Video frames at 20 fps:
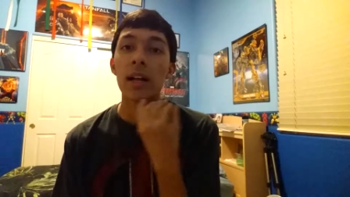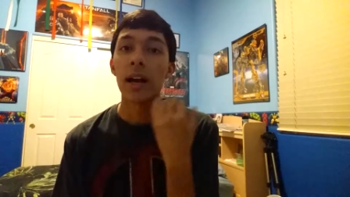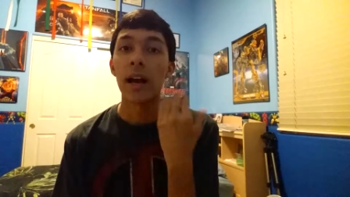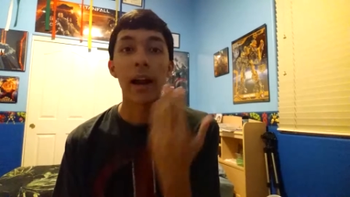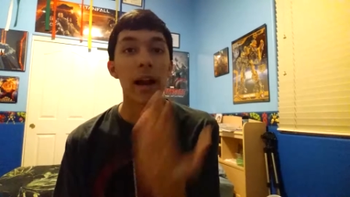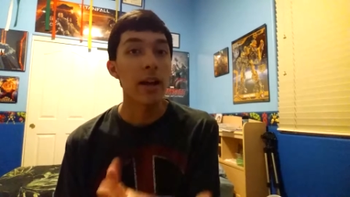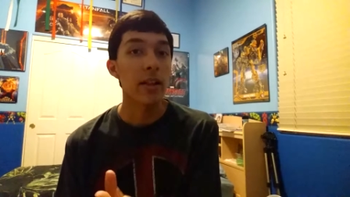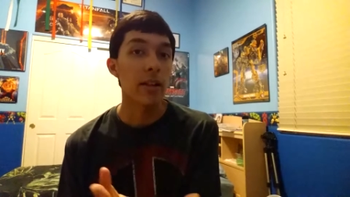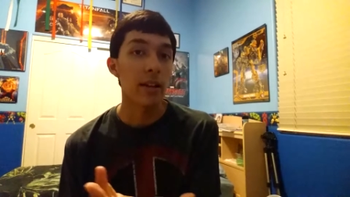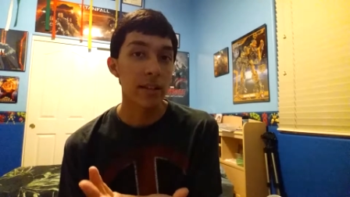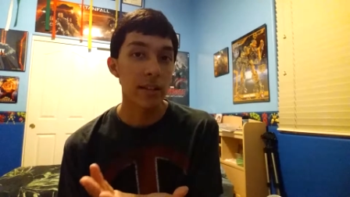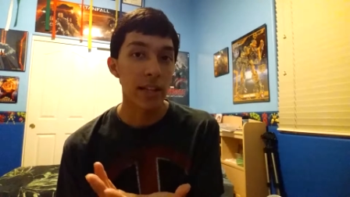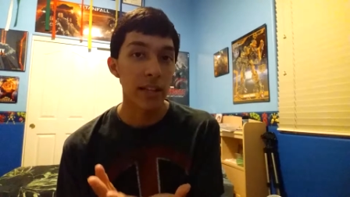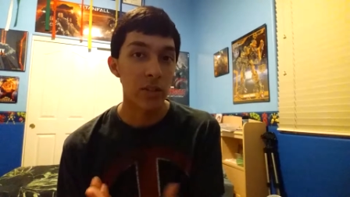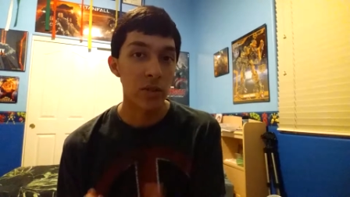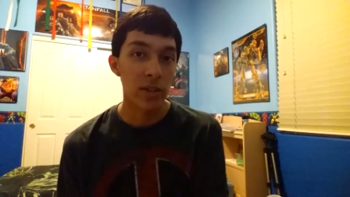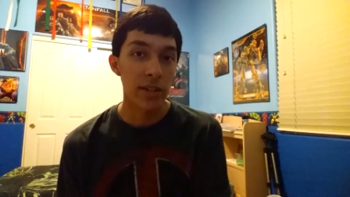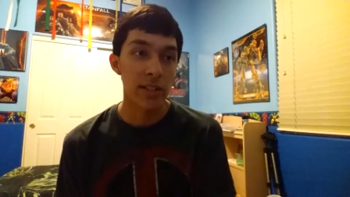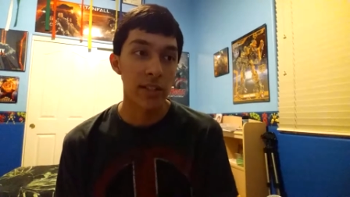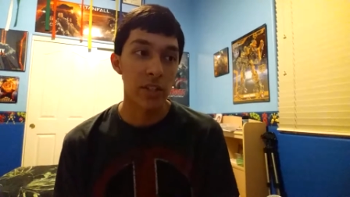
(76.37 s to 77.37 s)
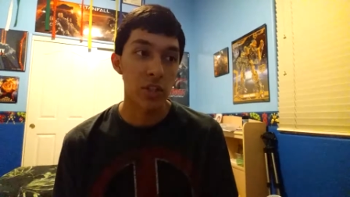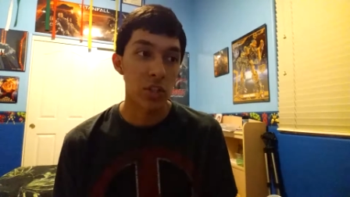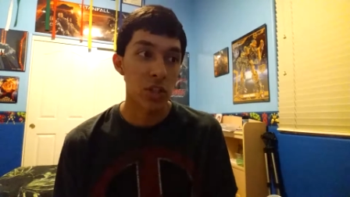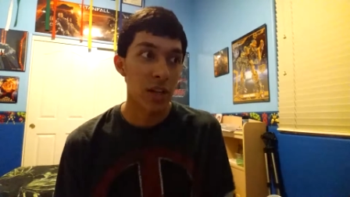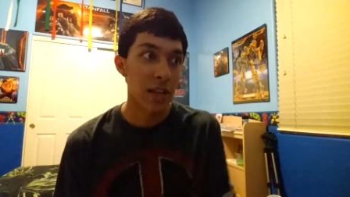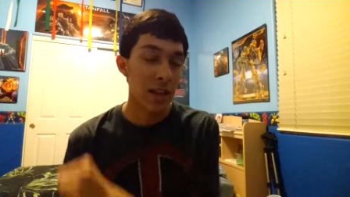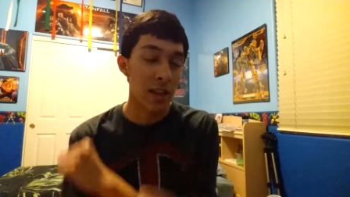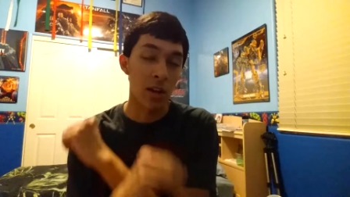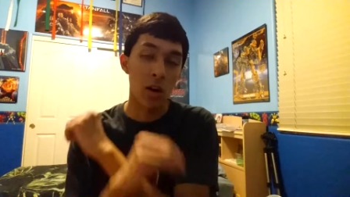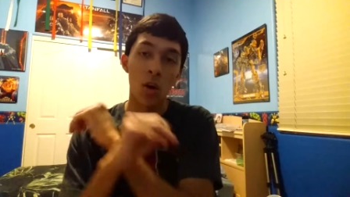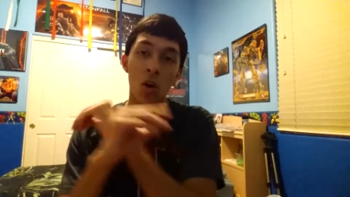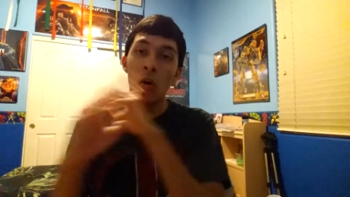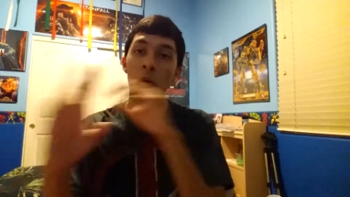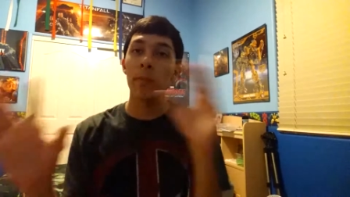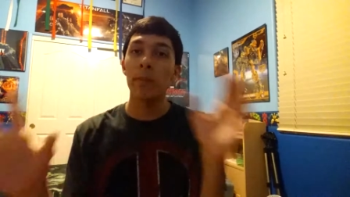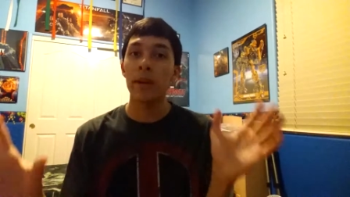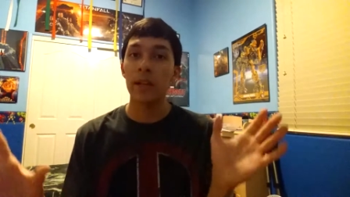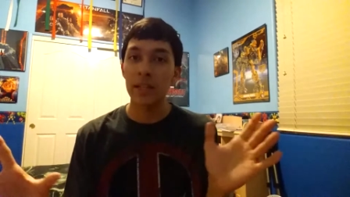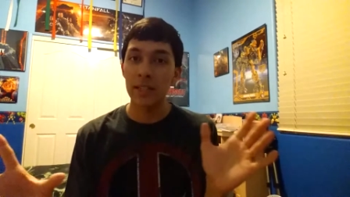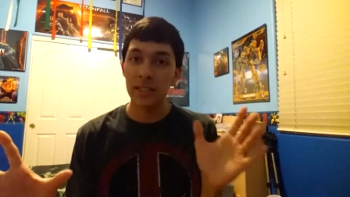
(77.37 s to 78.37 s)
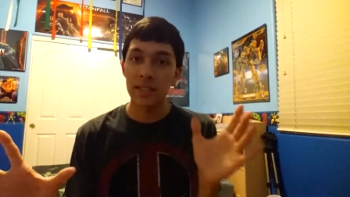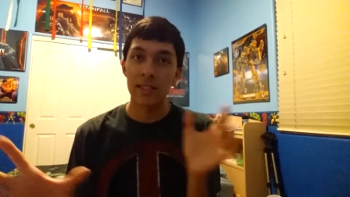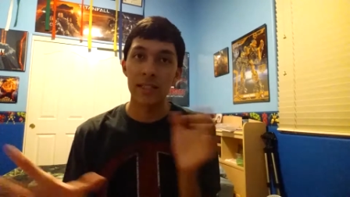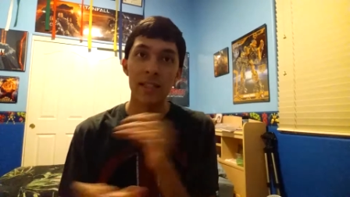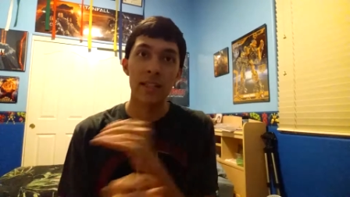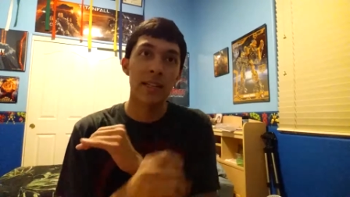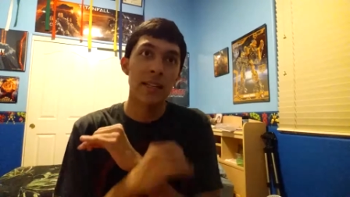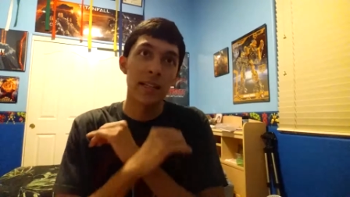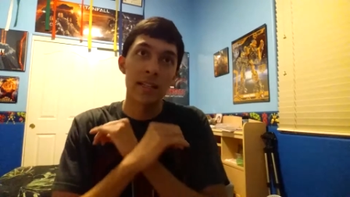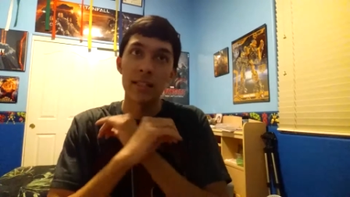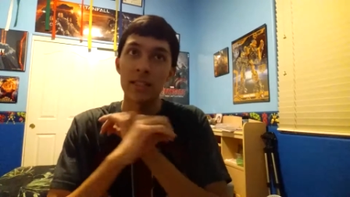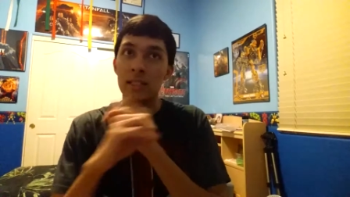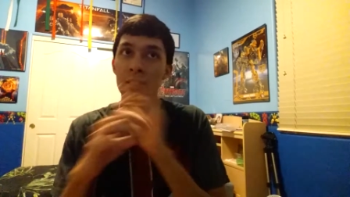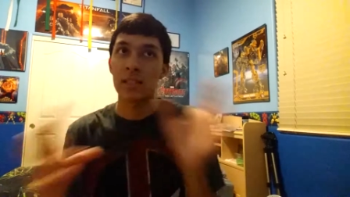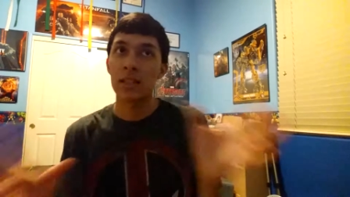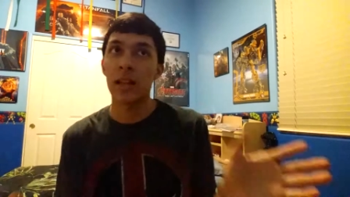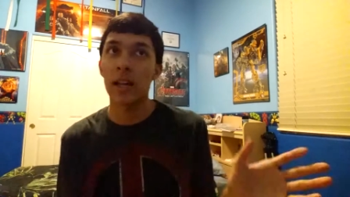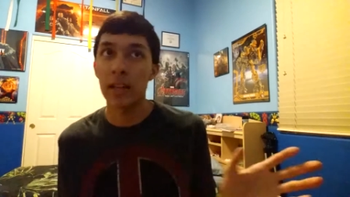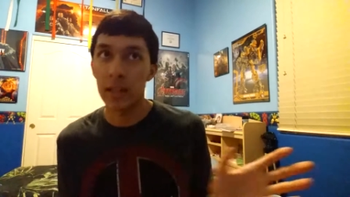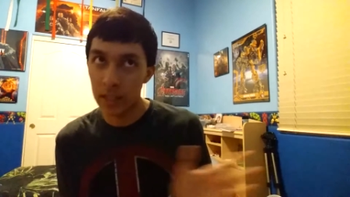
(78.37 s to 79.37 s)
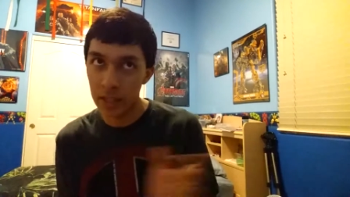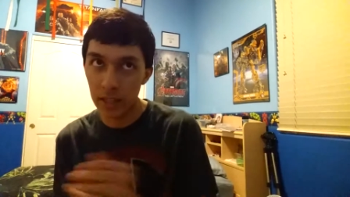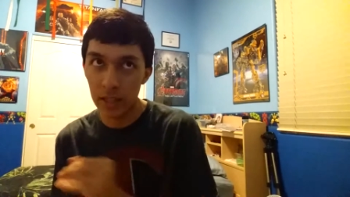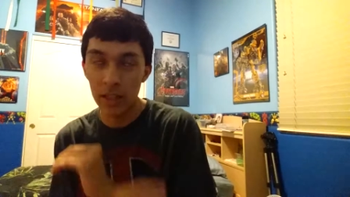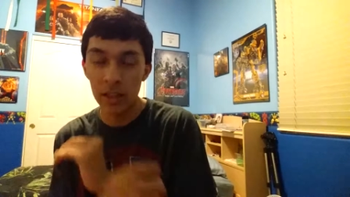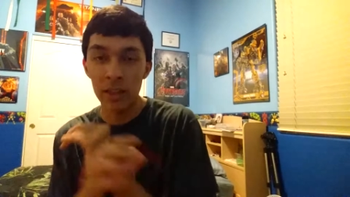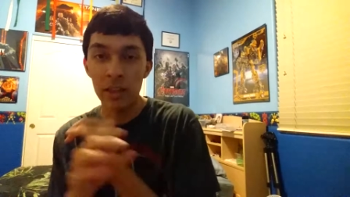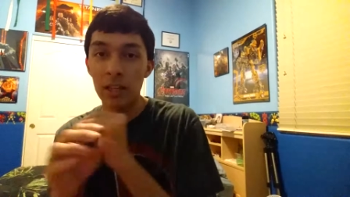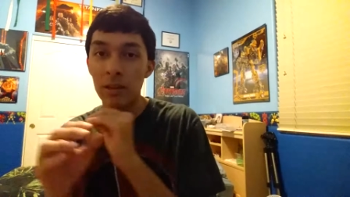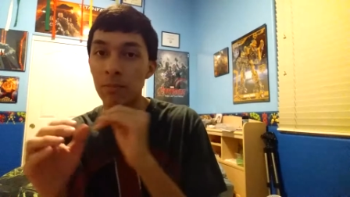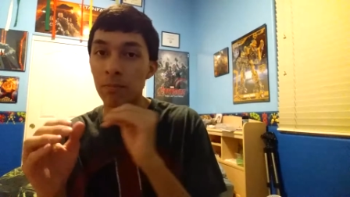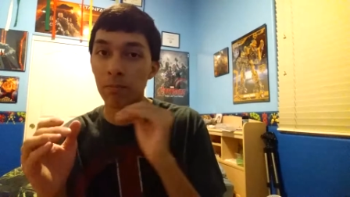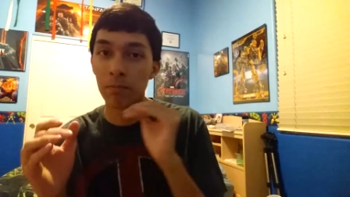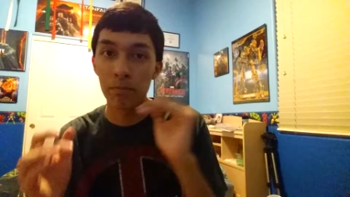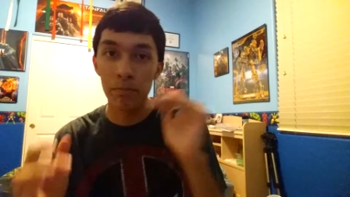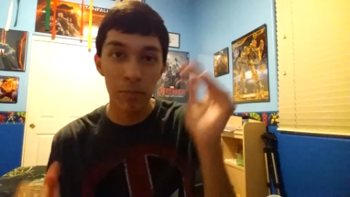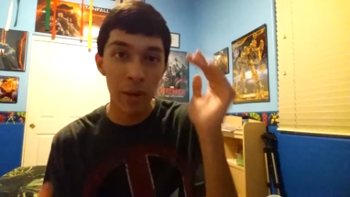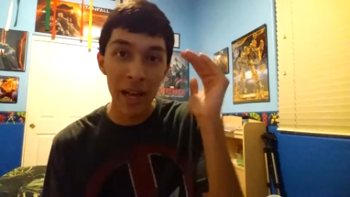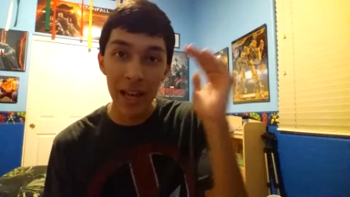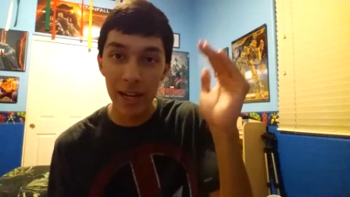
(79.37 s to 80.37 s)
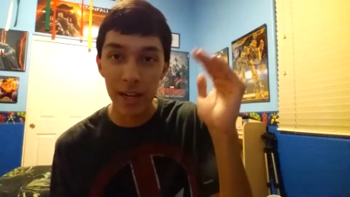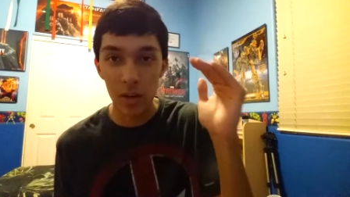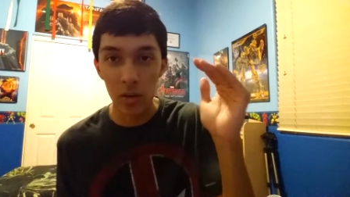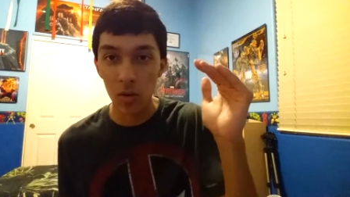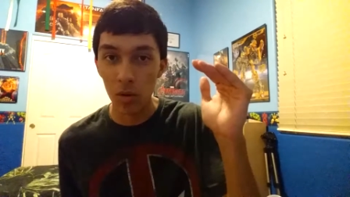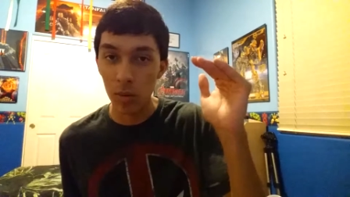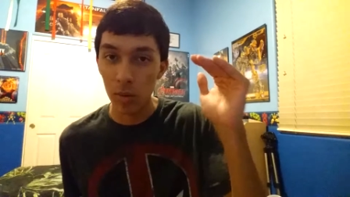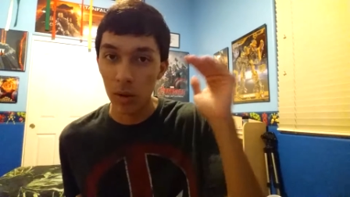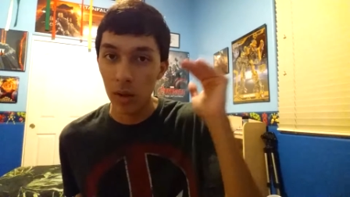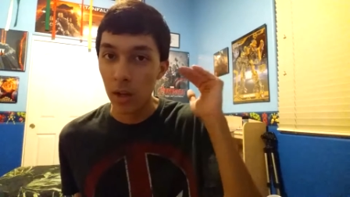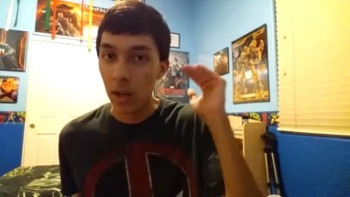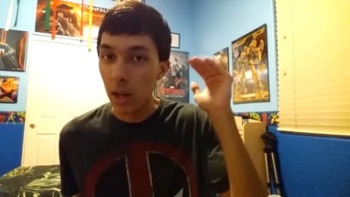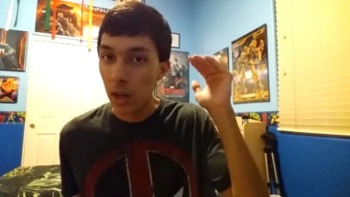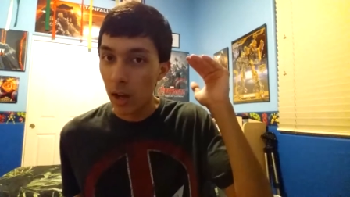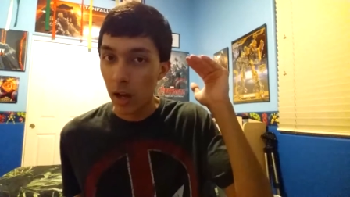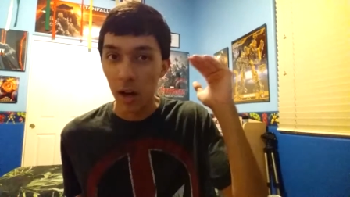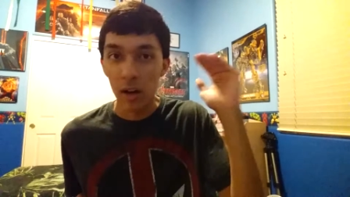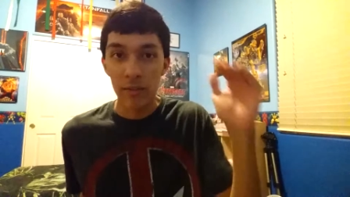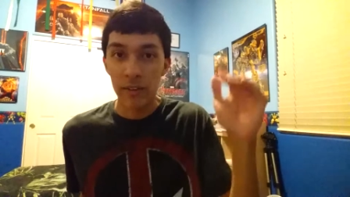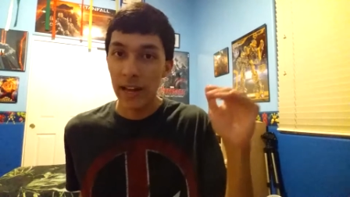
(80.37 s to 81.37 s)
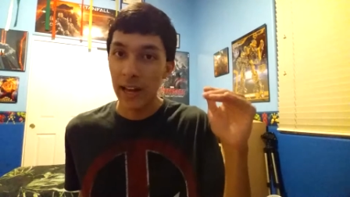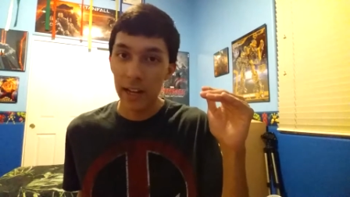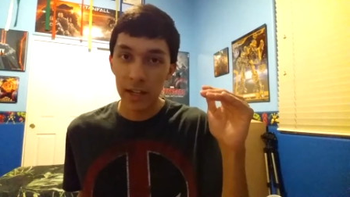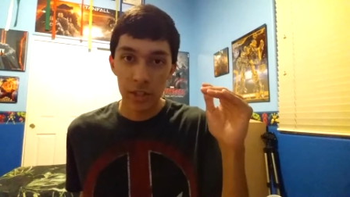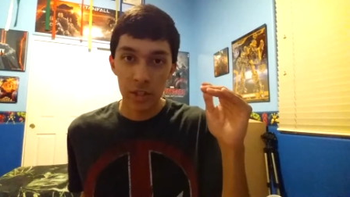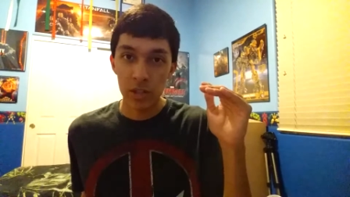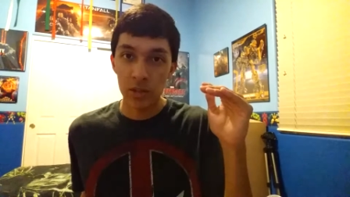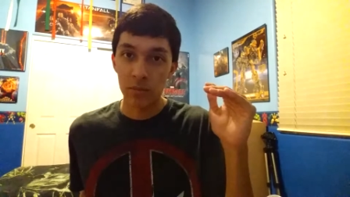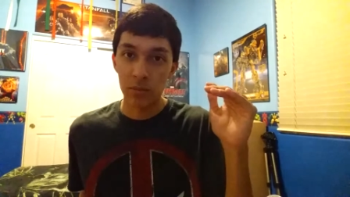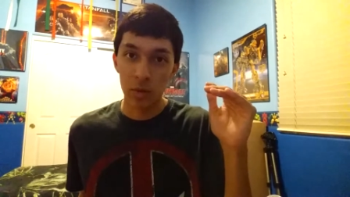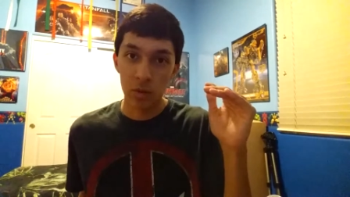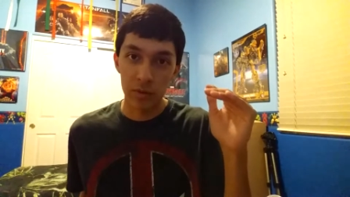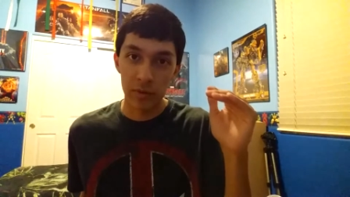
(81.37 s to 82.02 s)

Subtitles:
And I like that transition. And the opening scene is like the pinnacle of action